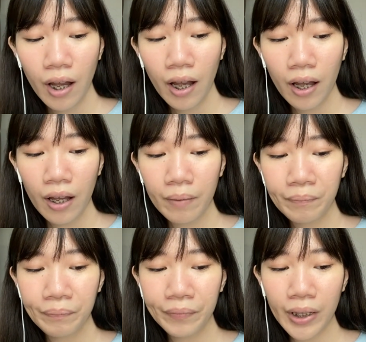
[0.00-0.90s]

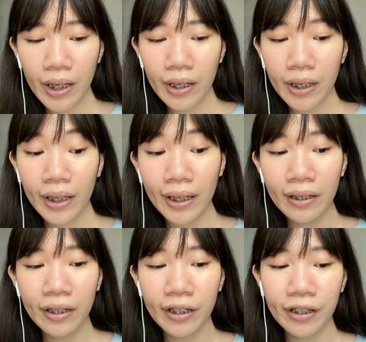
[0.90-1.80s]
in
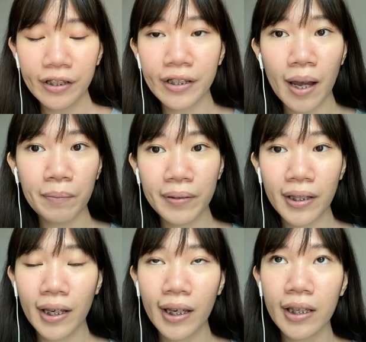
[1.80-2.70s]
here
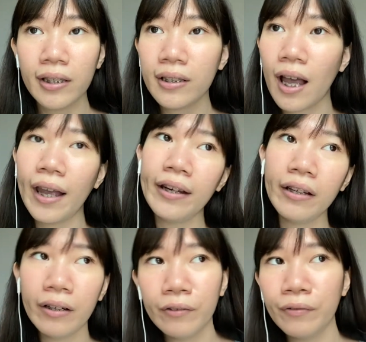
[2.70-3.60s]
chapstick is kind
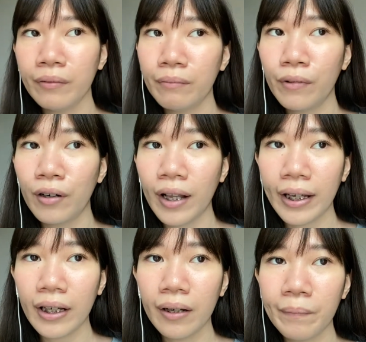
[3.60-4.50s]
of more
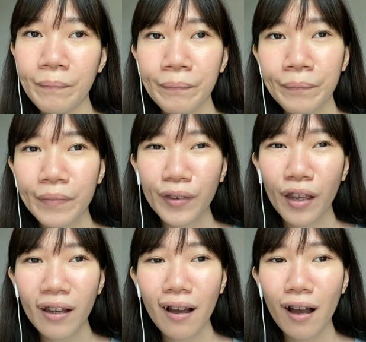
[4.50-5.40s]
like
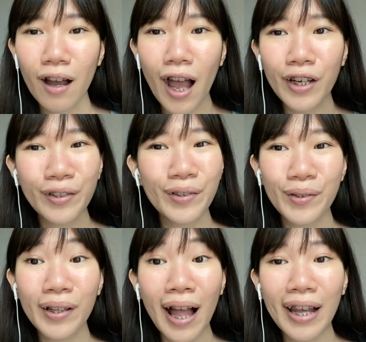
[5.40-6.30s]

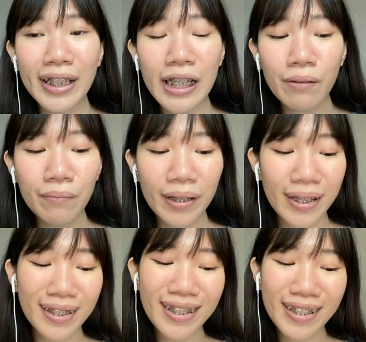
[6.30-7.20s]
unusual item.
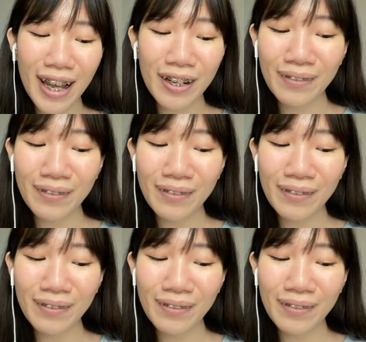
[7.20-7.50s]
It's kind of